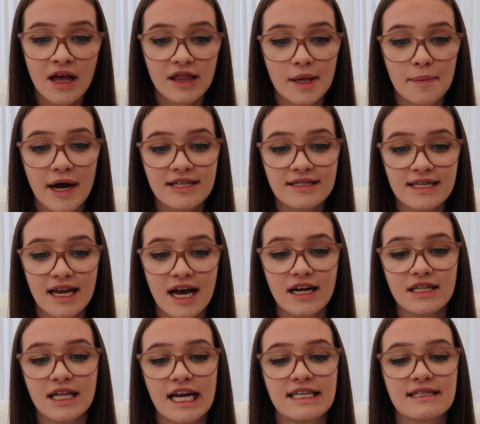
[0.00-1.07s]
The
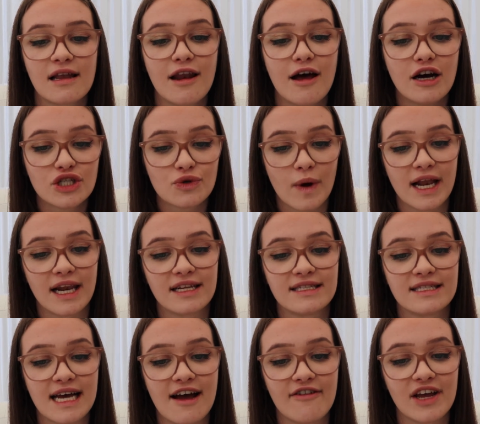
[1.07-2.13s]
Pantanal is a large
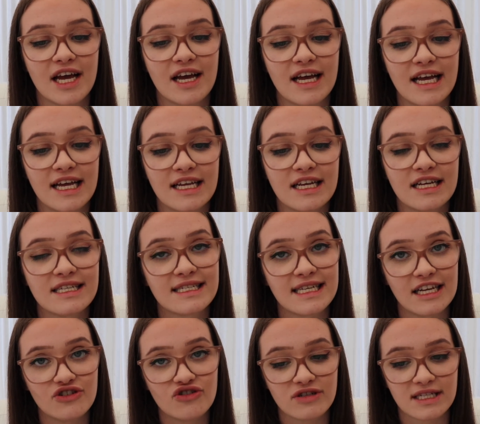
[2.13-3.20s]
wetland area in
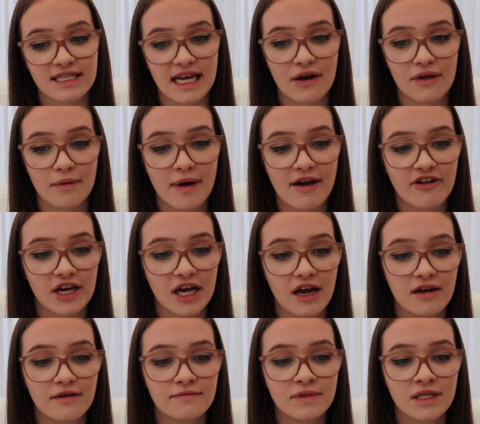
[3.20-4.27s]
central South
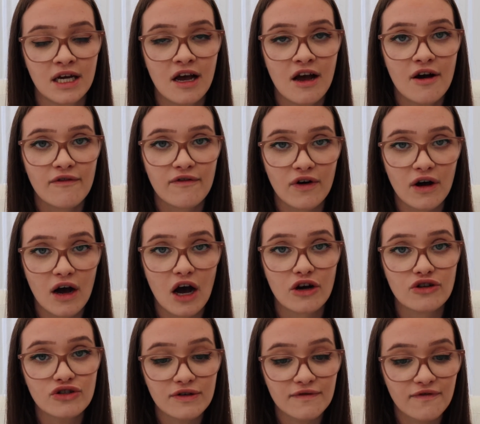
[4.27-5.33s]
America,
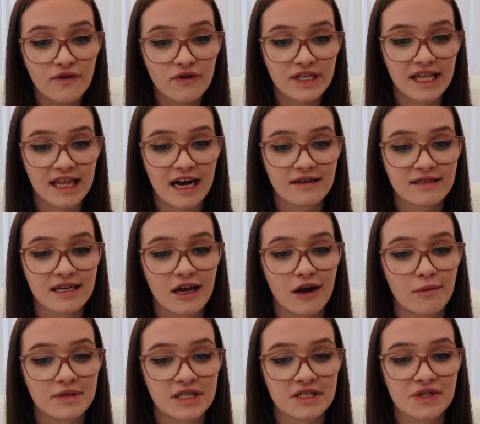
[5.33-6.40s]
140,000
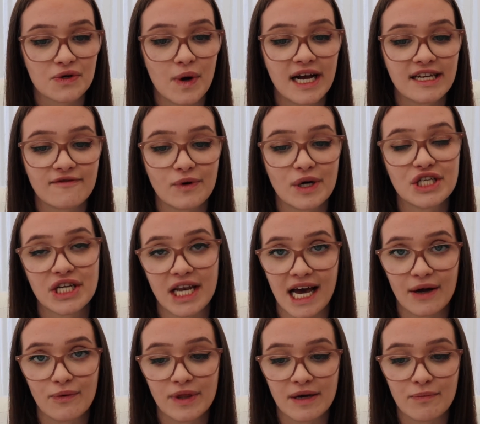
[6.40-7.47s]
kilometers squared of which
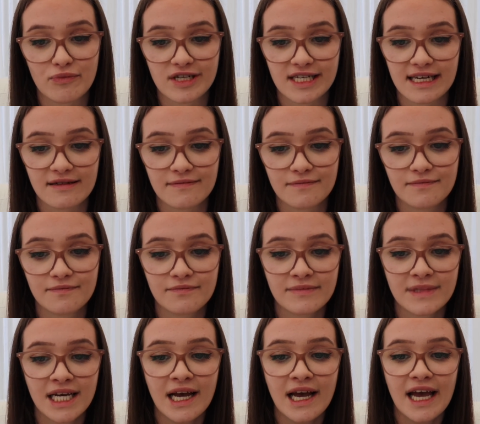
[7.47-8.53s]
lie within Brazil.
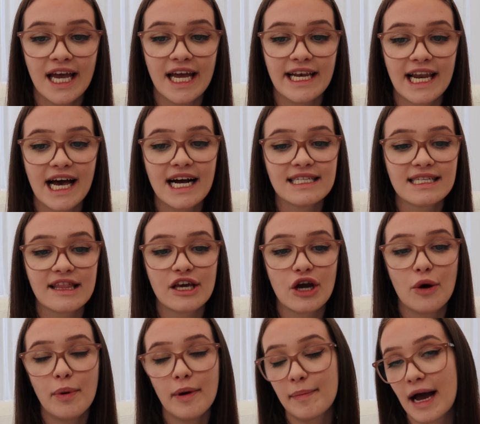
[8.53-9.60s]
It lies in the
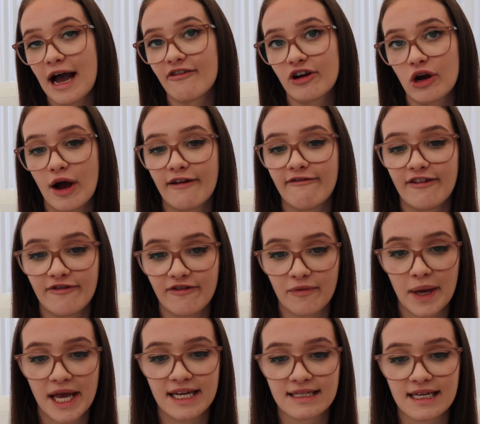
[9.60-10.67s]
upper Paraguay River
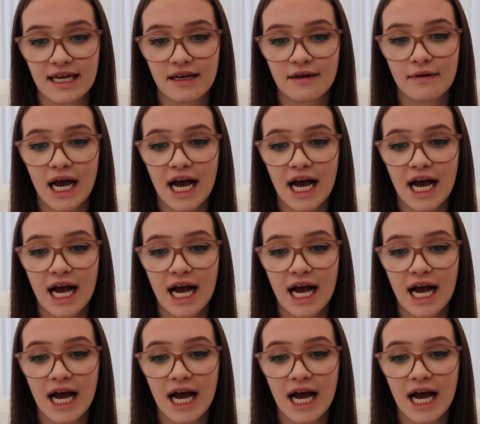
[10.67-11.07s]
basin,